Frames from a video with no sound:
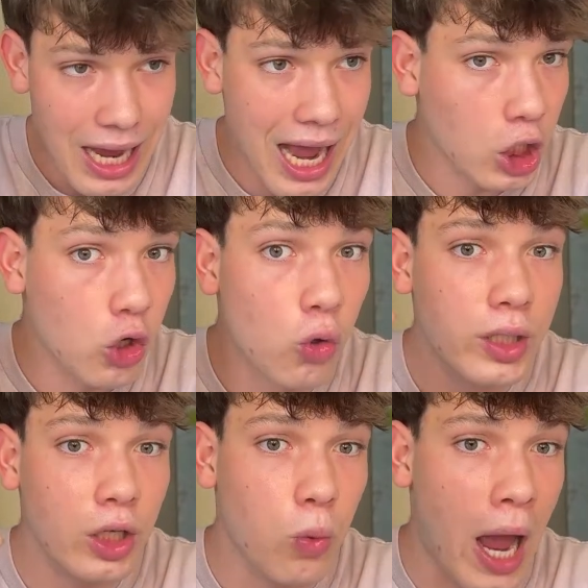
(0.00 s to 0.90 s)
and
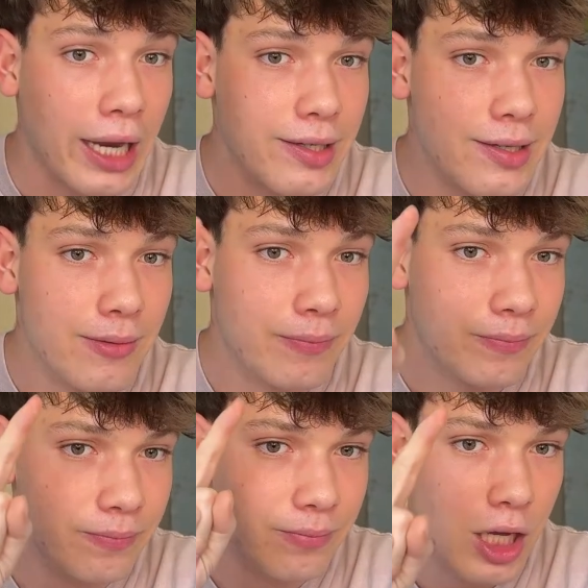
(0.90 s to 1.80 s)
Gournadouat.
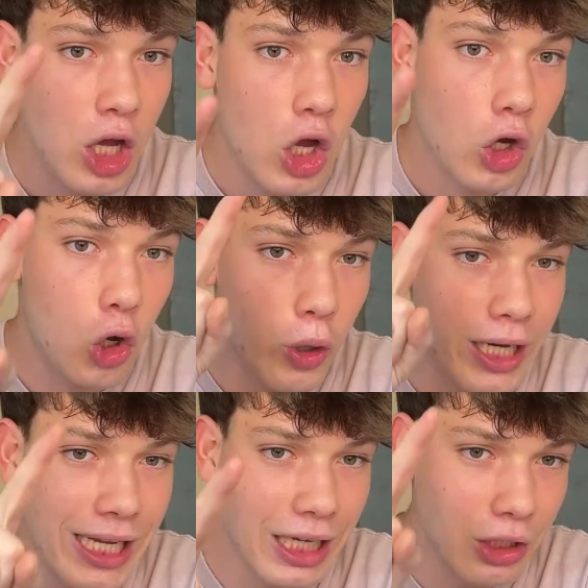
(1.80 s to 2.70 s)

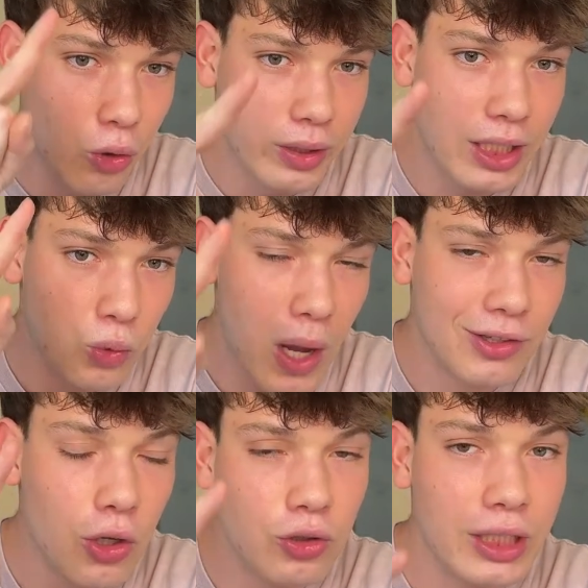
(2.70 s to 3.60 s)
Kone and
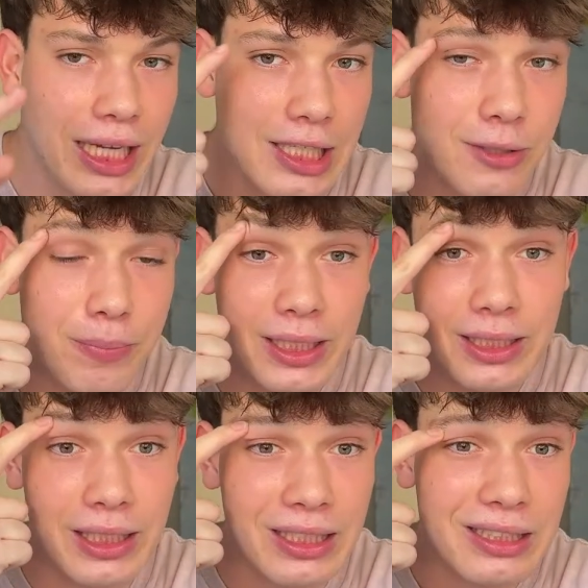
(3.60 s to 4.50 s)
Gournadouat under
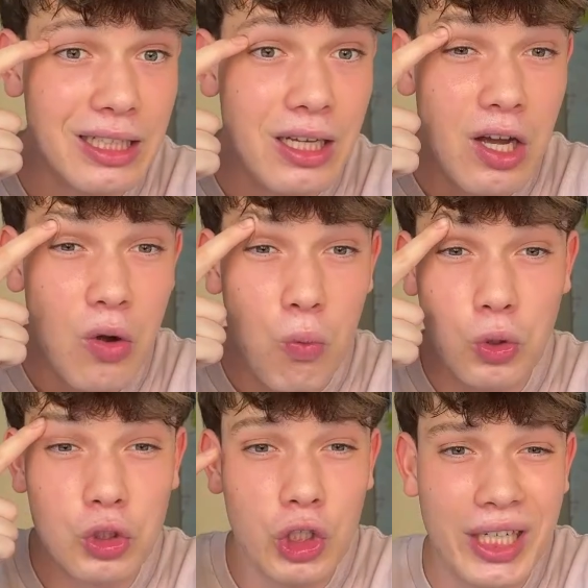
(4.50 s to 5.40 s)
Gasperini
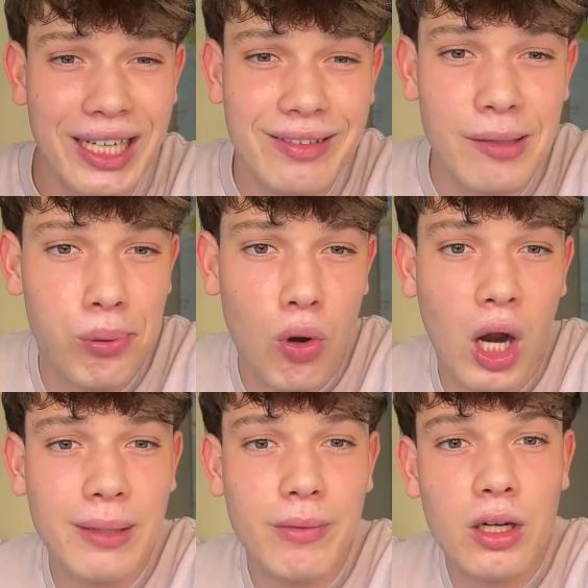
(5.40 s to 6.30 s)
would turn into
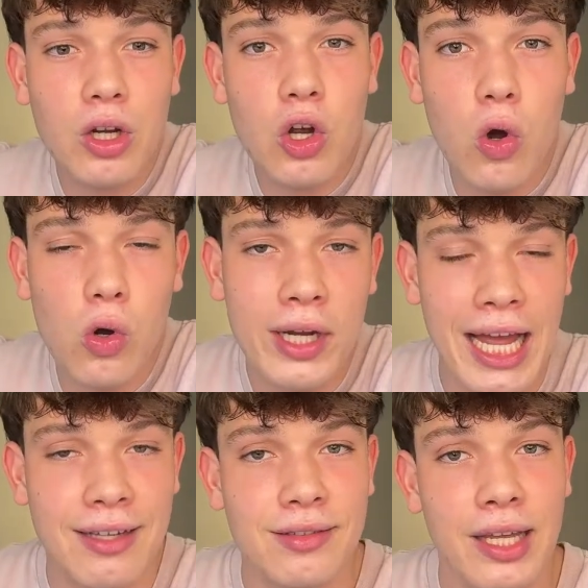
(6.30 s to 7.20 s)
prime N'Golo
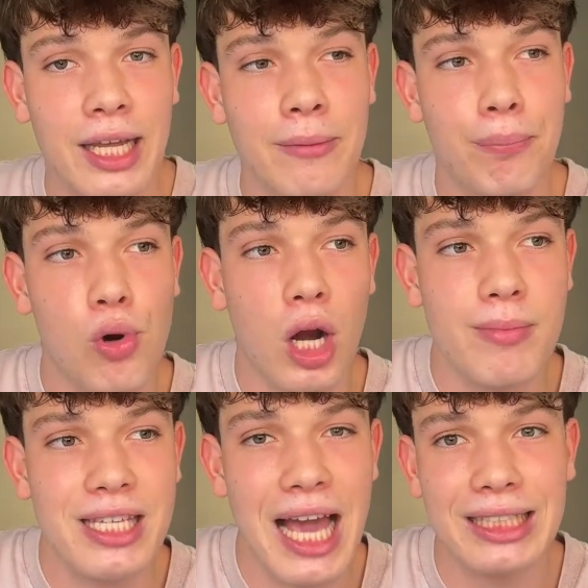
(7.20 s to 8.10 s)
Kante and
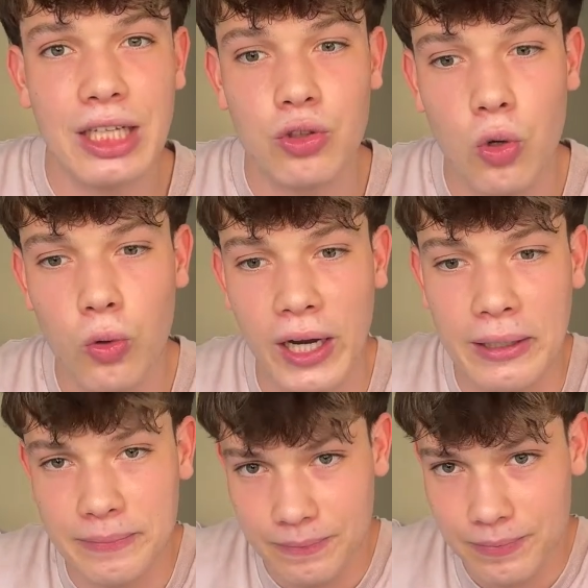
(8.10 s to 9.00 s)
prime Yaya
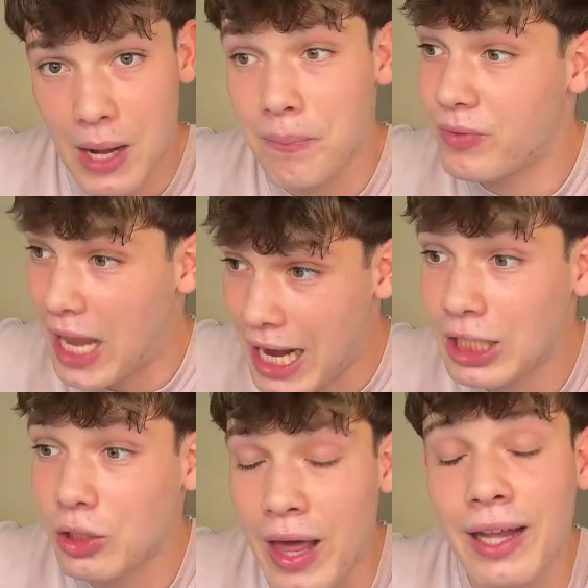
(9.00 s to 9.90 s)
Toure. I'm
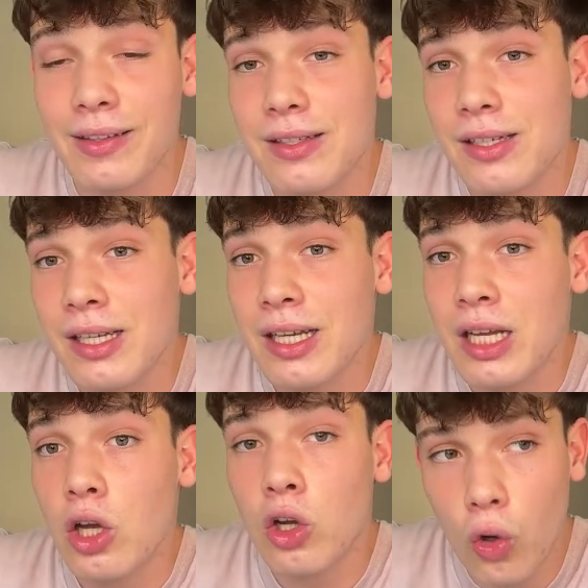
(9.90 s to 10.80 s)
telling you that.
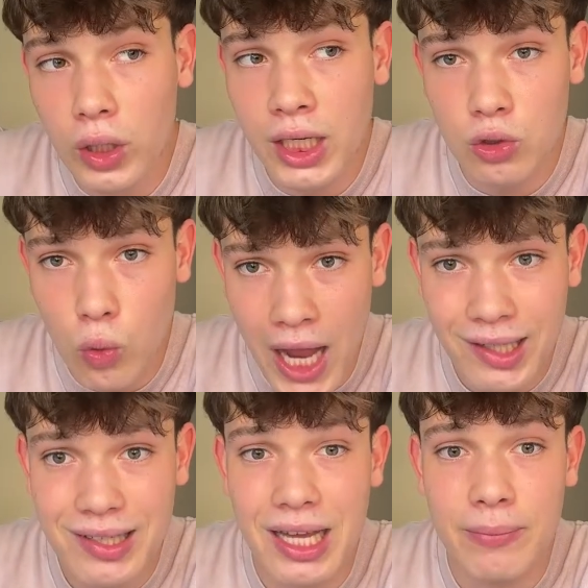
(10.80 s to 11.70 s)

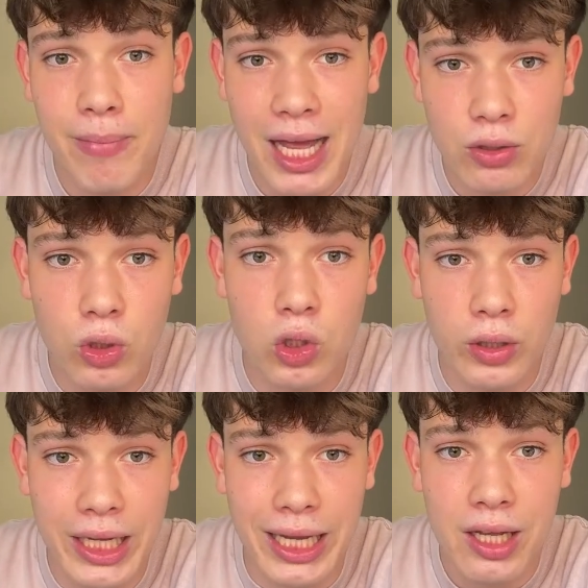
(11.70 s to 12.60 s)
Gournadouat and Manu
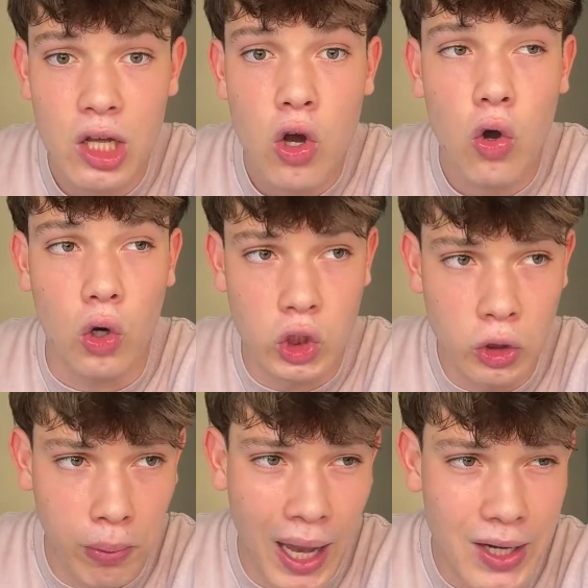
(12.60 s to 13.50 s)
Kone are
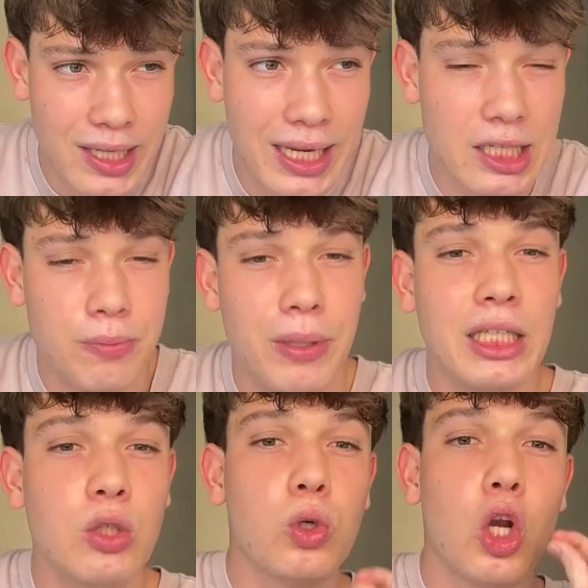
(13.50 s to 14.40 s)
two players that
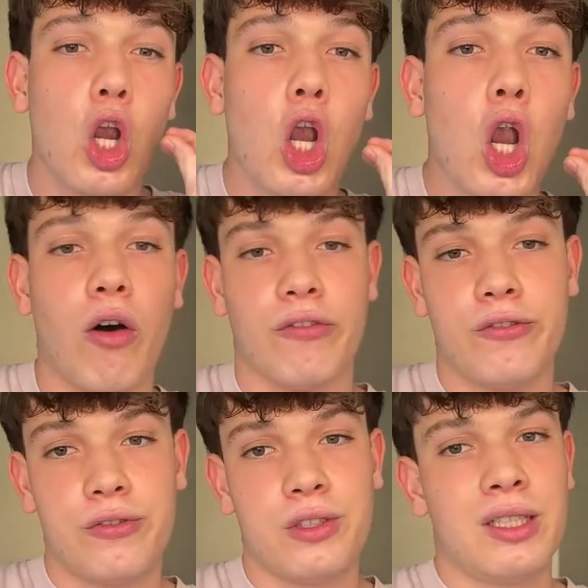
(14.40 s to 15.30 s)
Gasperini would
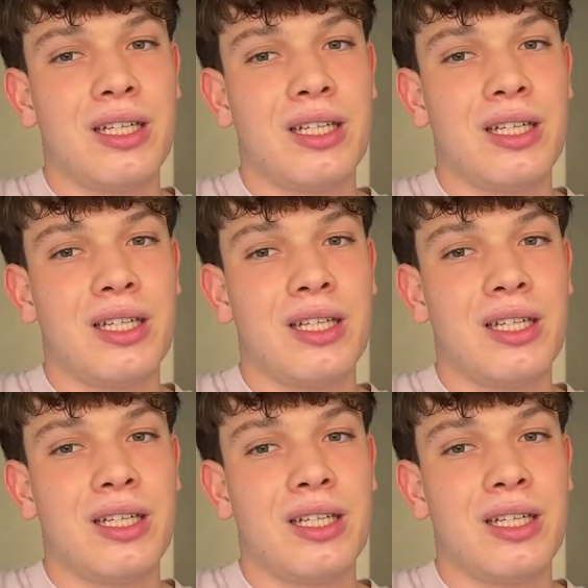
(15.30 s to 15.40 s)
love.